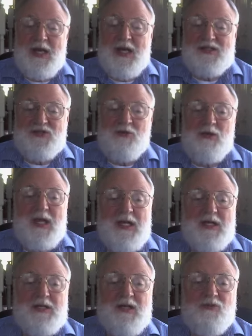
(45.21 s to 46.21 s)
has
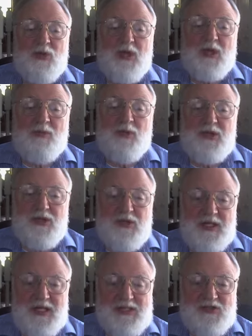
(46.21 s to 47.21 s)
created different
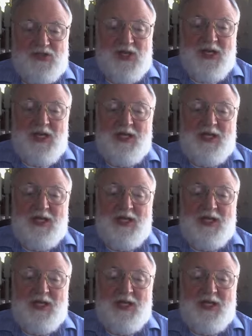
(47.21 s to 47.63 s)
opportunities,